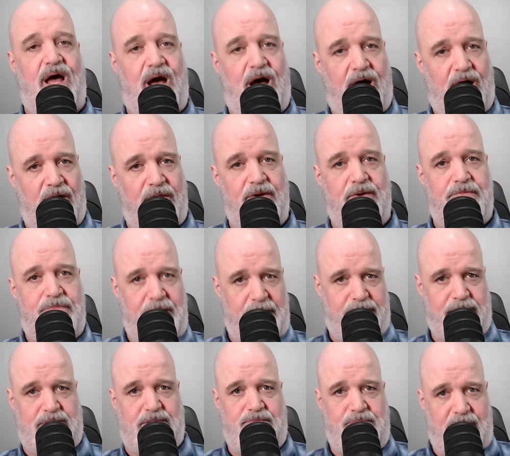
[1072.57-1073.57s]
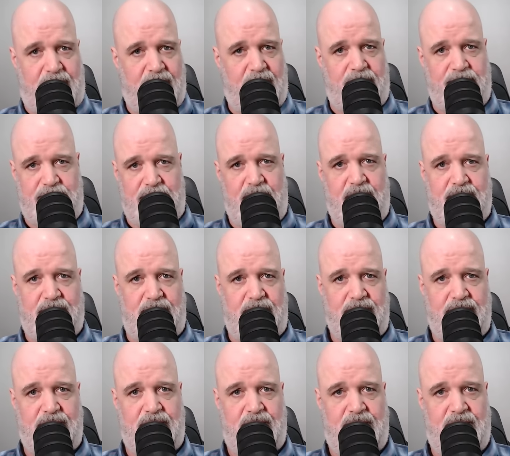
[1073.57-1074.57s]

other people to become doctors.